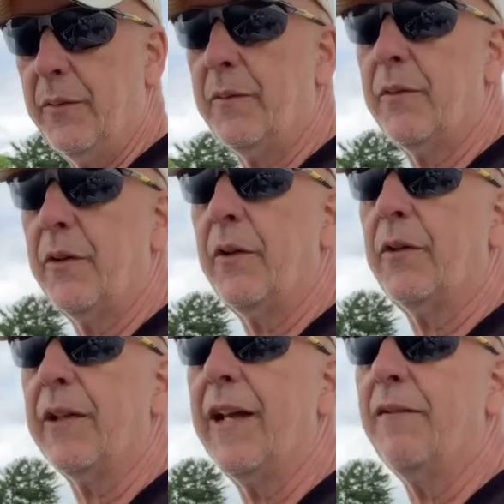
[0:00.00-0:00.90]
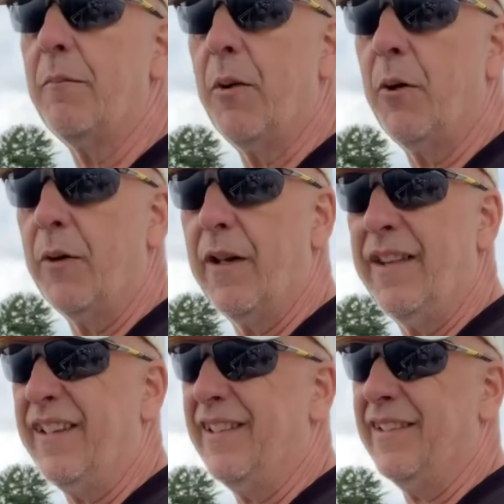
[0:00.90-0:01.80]
seriously heavy boat.
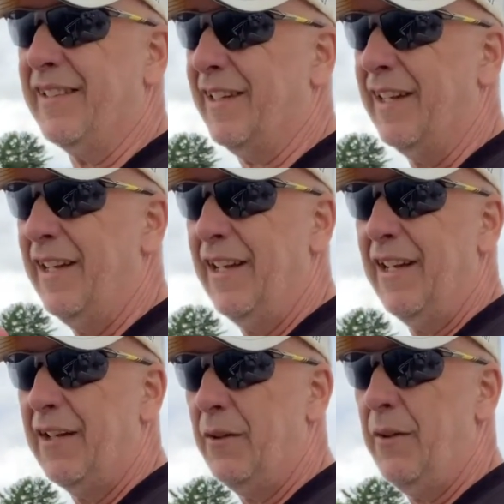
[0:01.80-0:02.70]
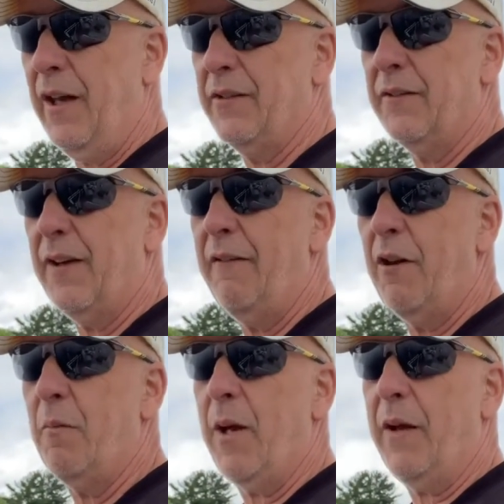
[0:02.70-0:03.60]
I think this is like
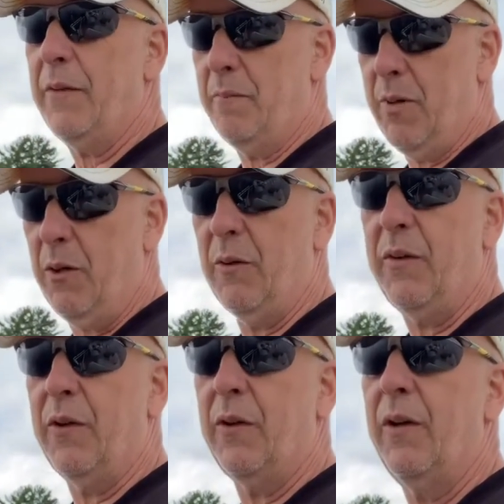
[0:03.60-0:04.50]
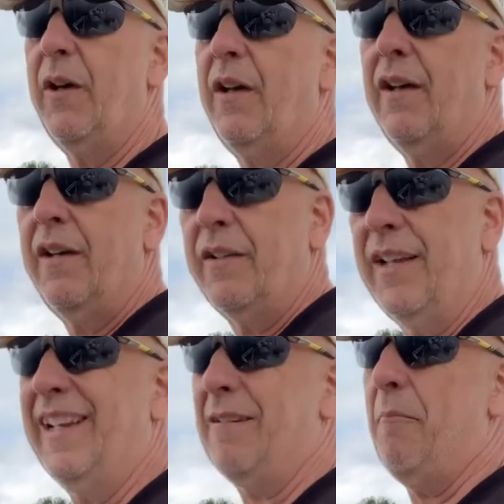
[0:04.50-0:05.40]
2,500 pounds of boat, so it's
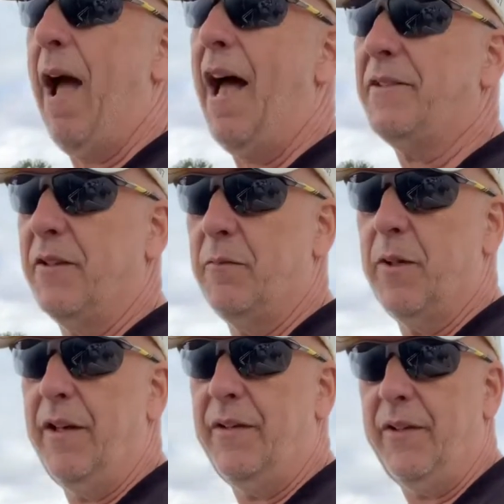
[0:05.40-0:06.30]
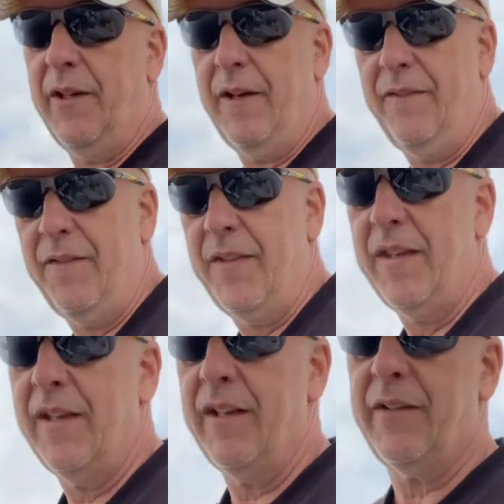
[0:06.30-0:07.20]
not like massive, but it's uh,
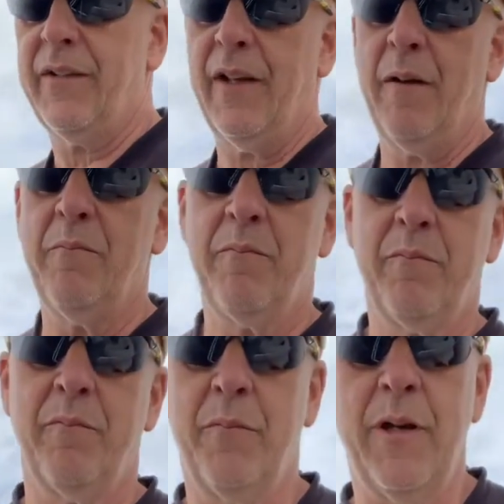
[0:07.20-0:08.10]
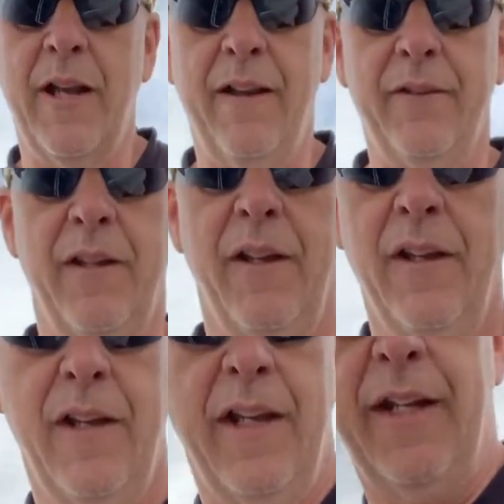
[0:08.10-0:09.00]
it's uh, pretty heavy.
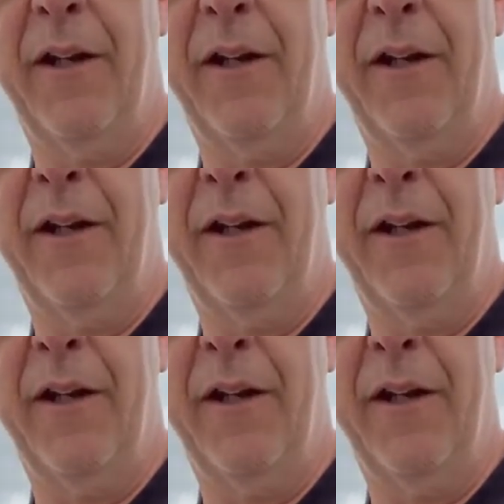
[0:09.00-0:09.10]
And then